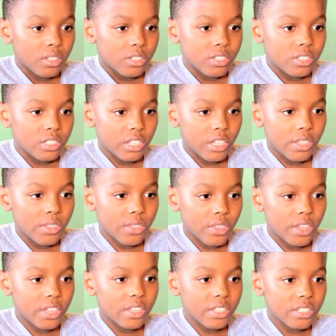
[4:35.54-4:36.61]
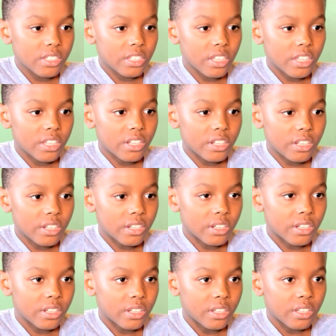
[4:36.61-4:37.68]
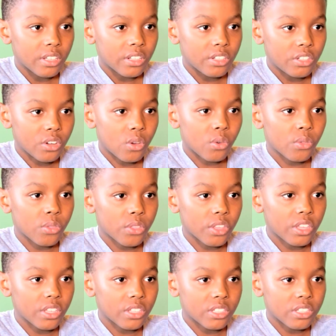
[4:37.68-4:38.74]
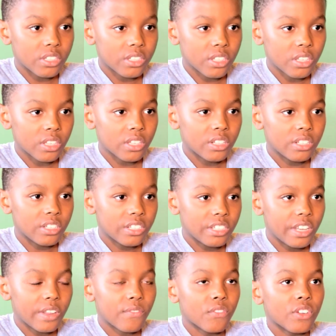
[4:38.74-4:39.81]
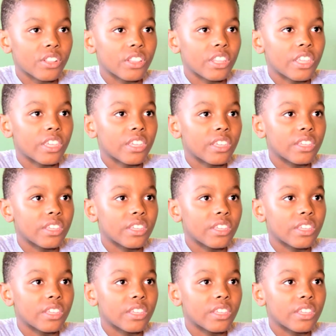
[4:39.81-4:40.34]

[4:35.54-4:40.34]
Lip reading: see things and know things differently.